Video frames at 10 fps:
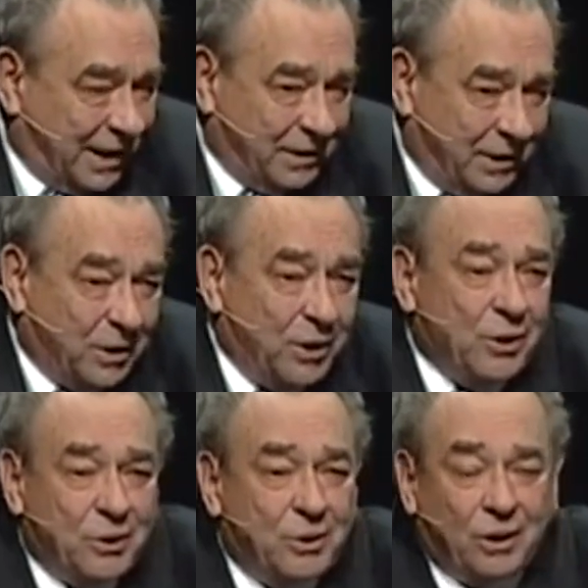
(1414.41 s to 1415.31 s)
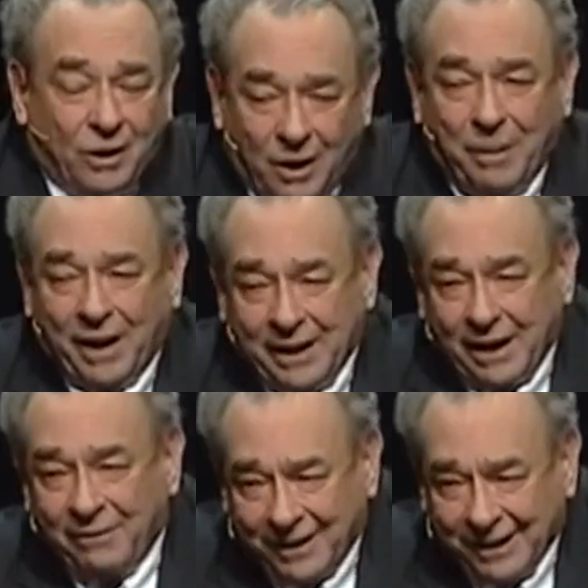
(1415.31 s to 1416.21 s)
then you are by
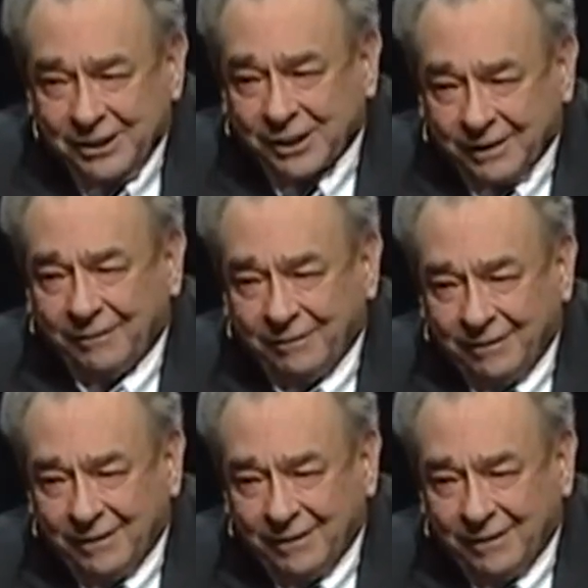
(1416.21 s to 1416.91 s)
definition